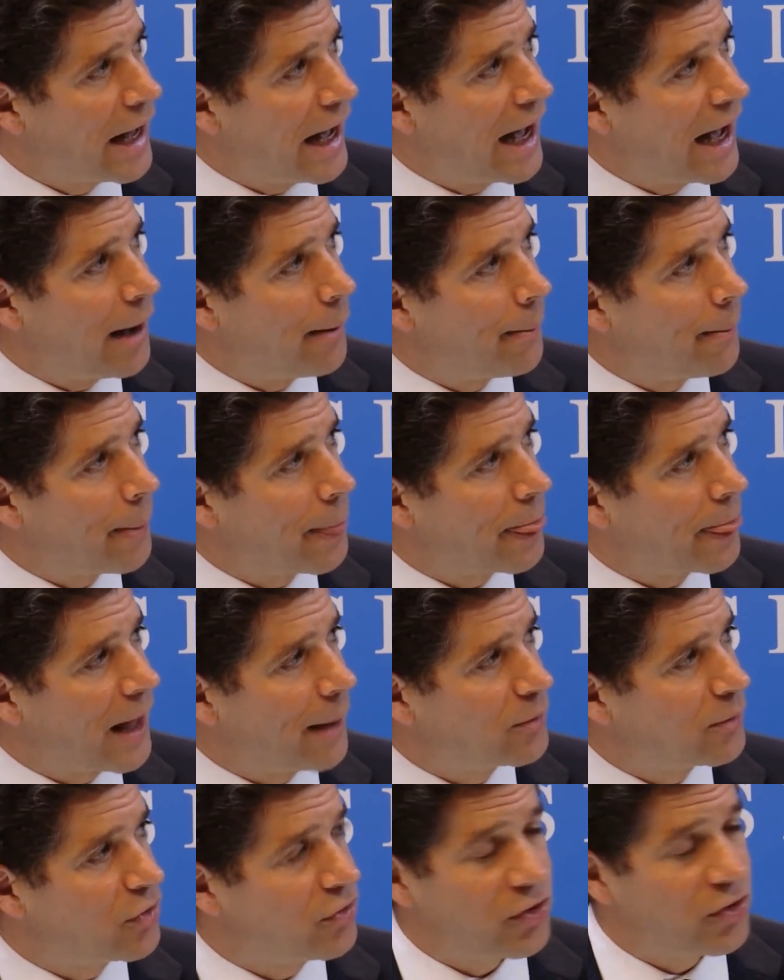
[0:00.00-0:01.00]

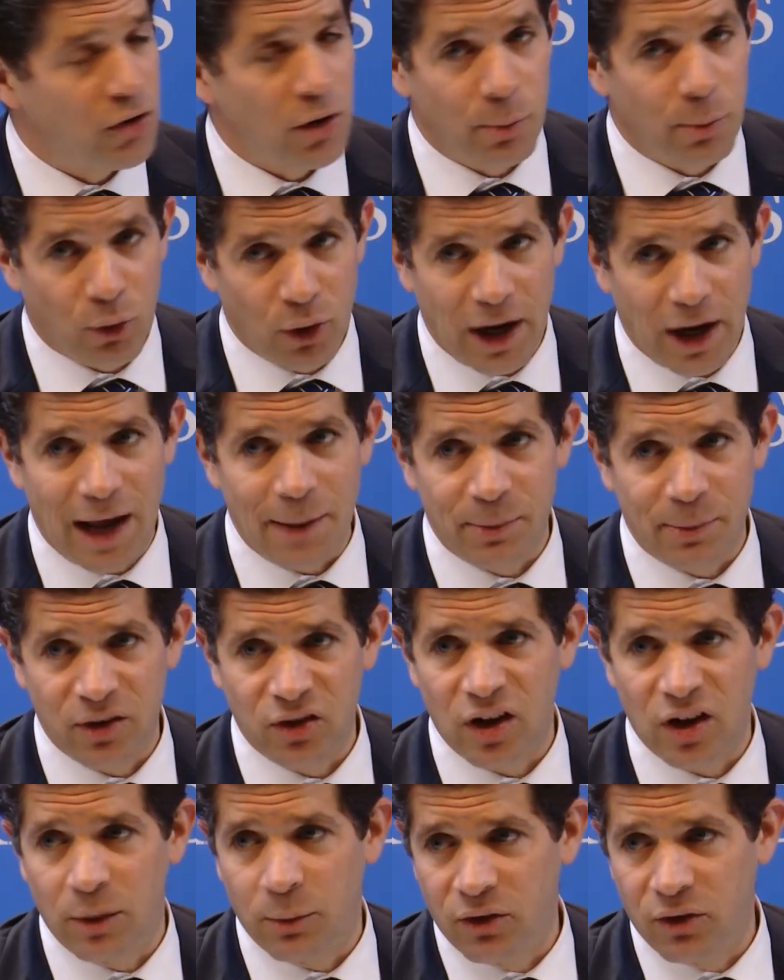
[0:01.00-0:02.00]
up to
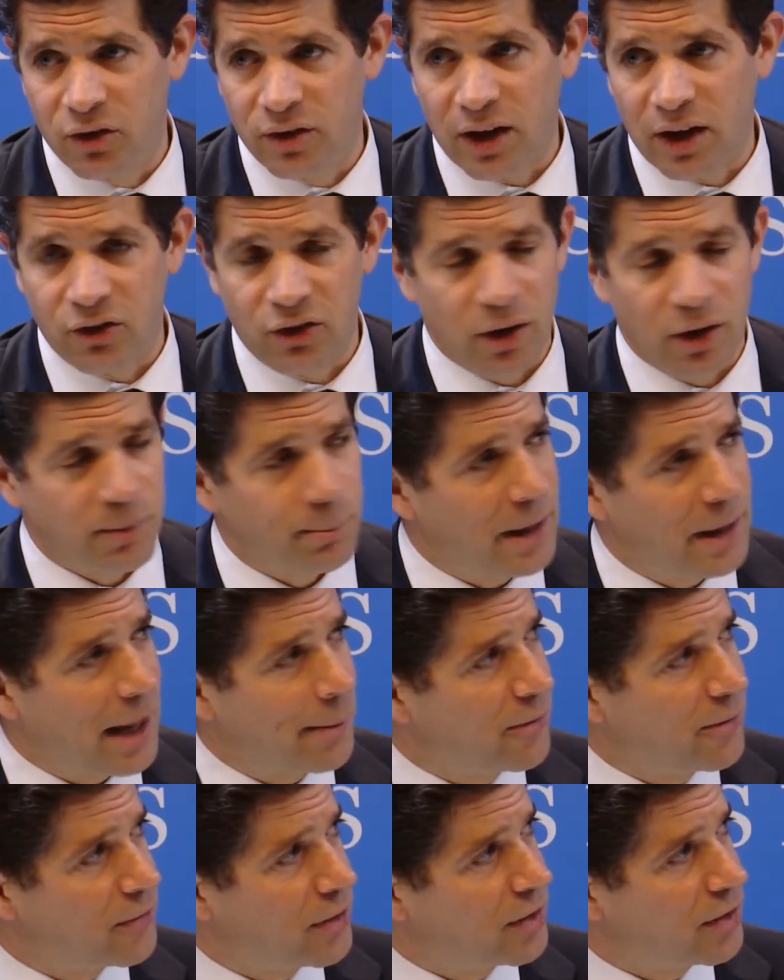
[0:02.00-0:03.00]
0.8%, which is actually
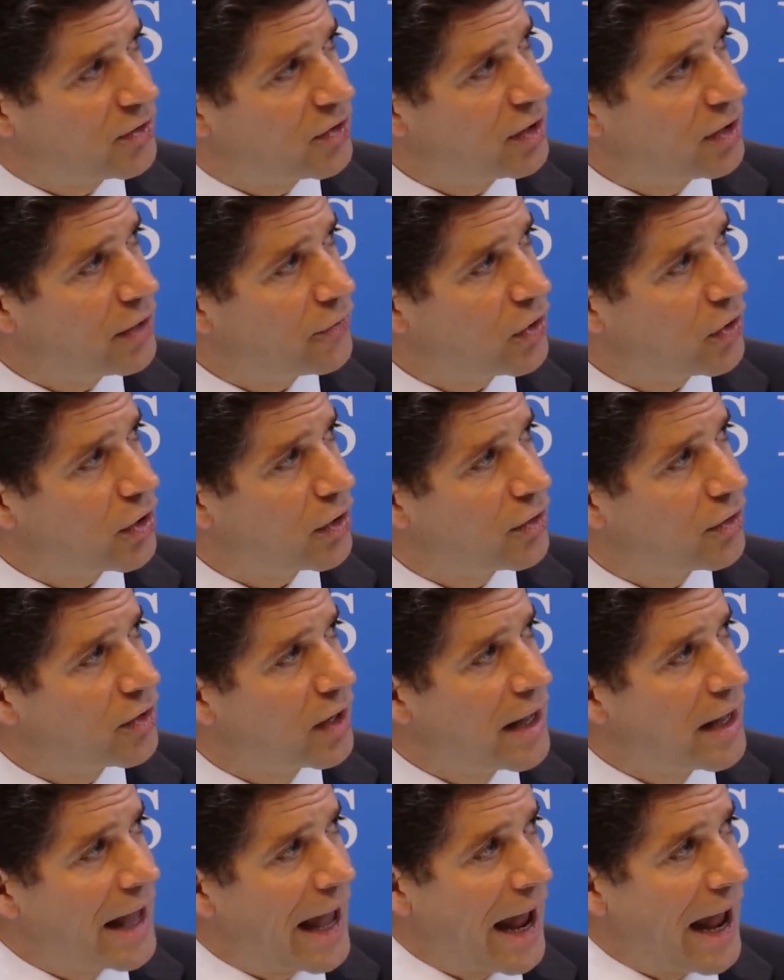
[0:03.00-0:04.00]
becoming very significant.
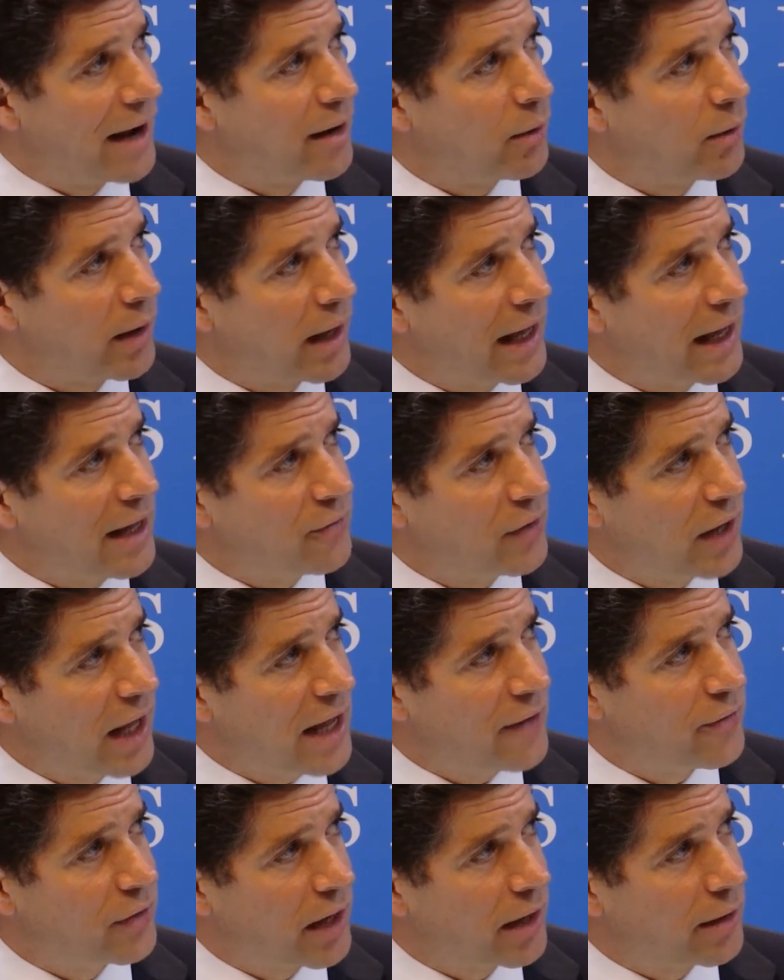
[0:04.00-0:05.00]
And
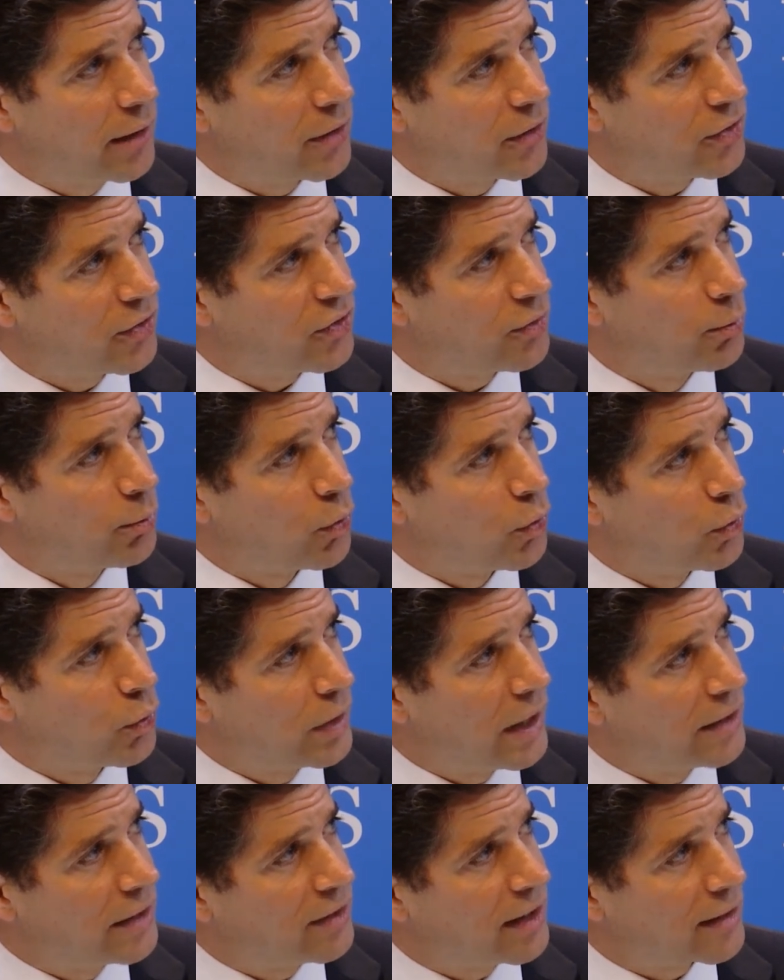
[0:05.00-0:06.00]
even under the
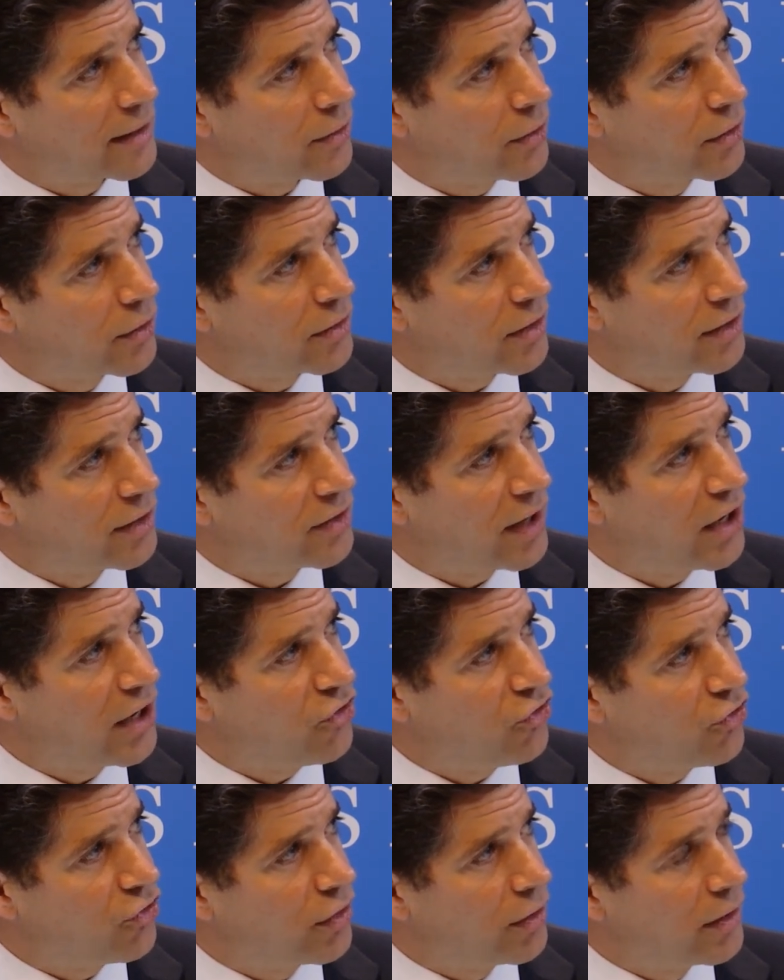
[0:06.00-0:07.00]
smaller data
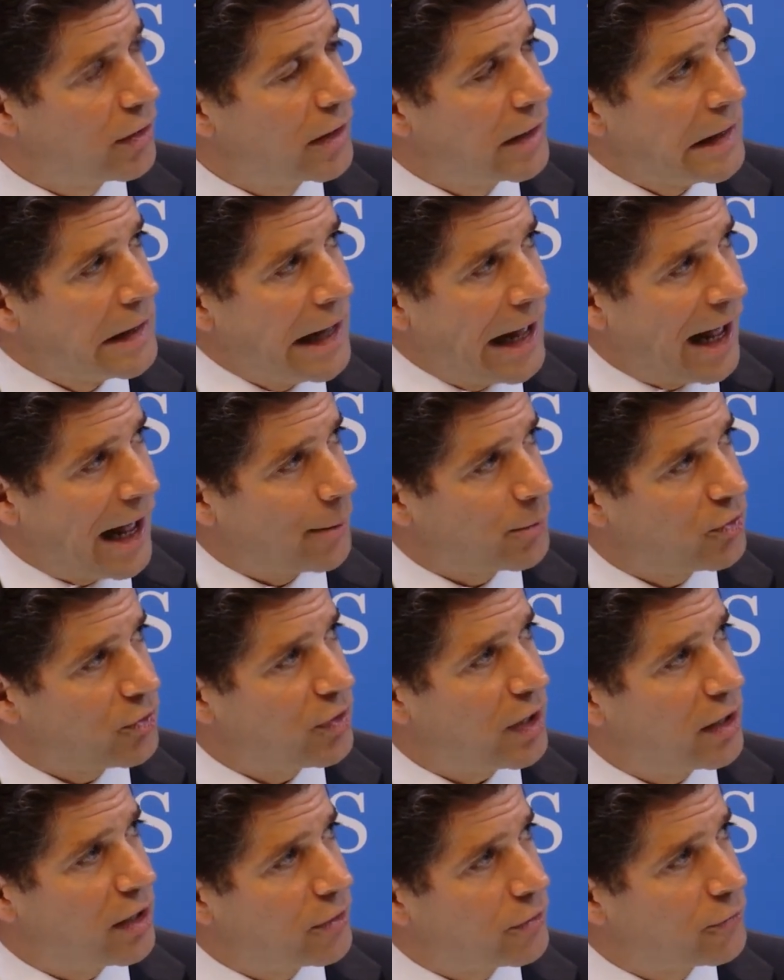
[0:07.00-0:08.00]
localization
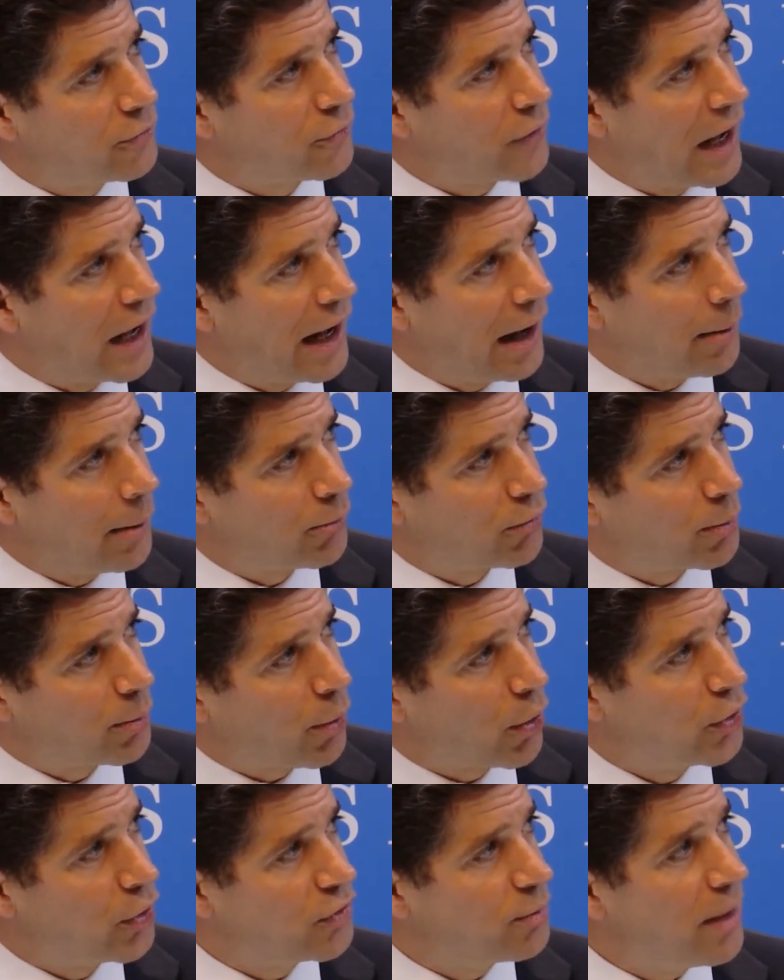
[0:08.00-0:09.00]
set of
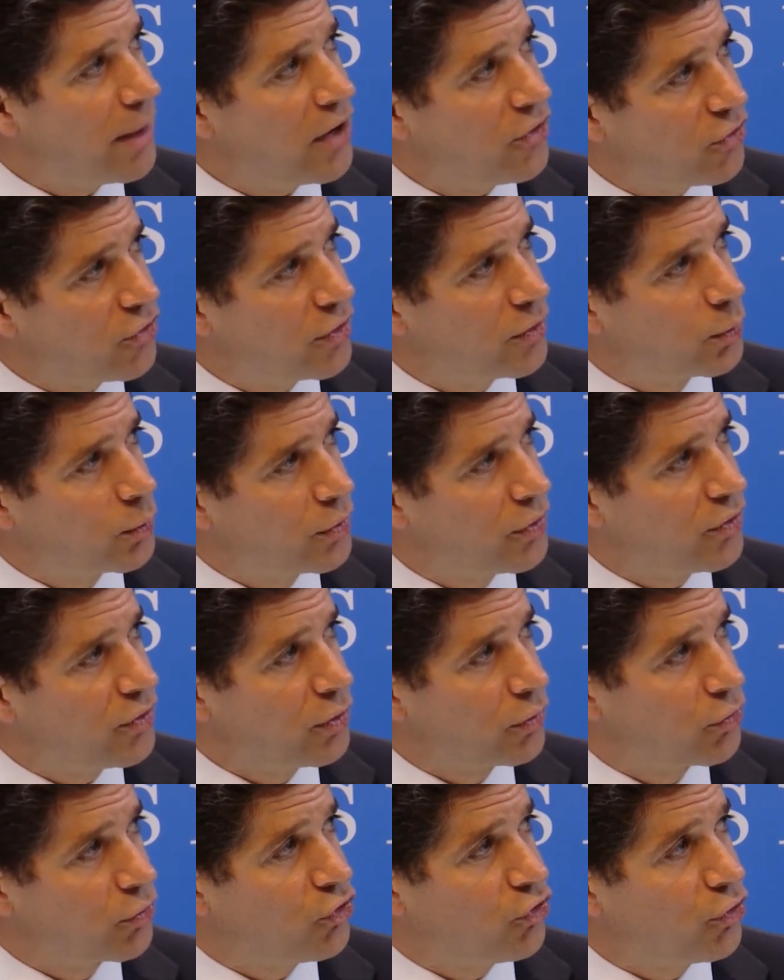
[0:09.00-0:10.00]
proposed measures would
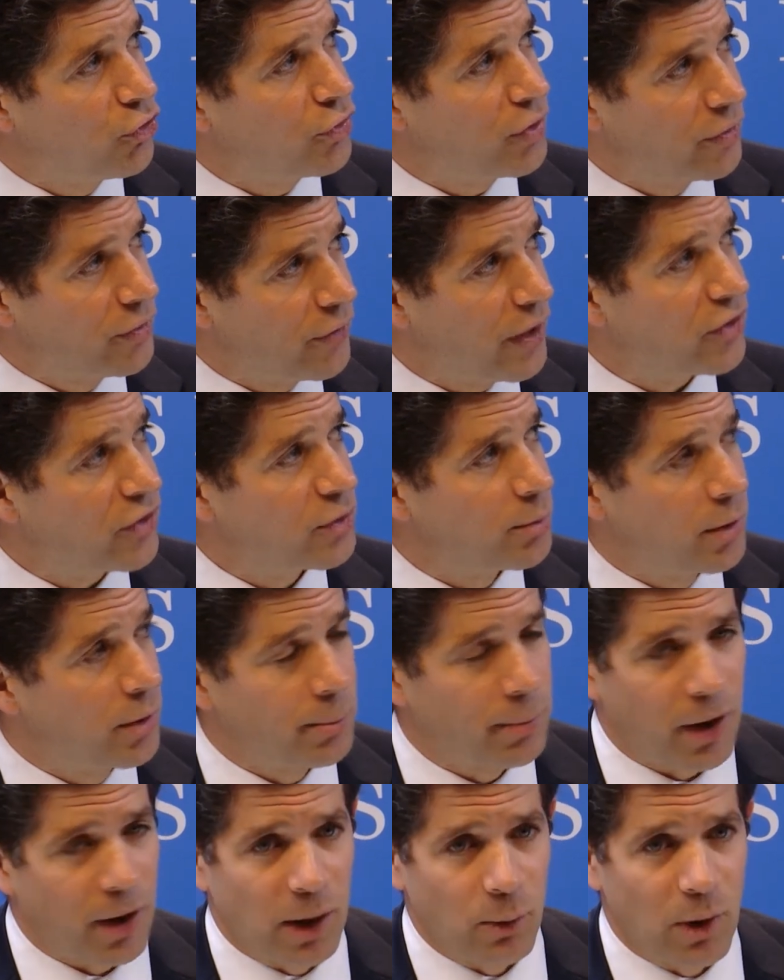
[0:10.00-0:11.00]
still reduce investment
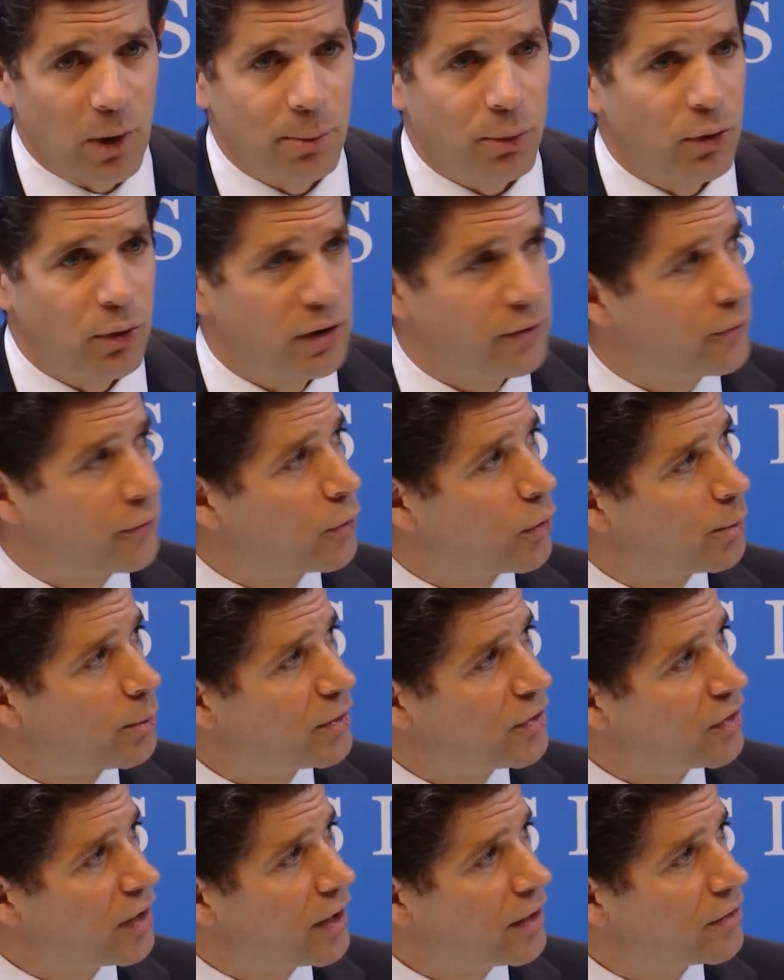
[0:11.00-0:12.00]
by
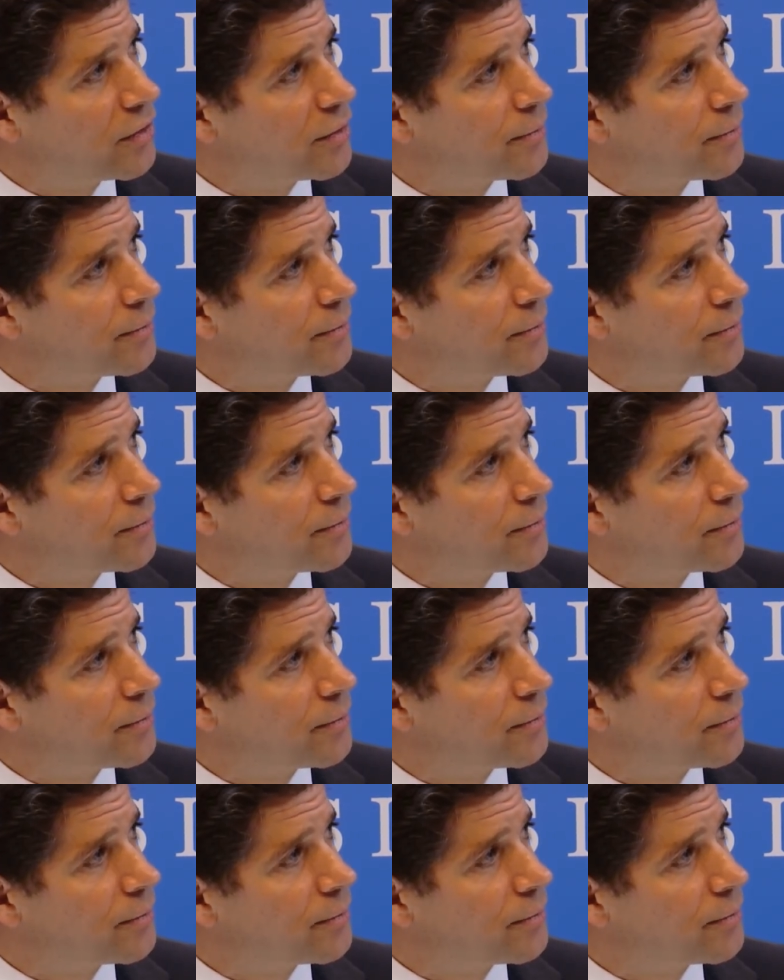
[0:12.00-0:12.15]
1.4%.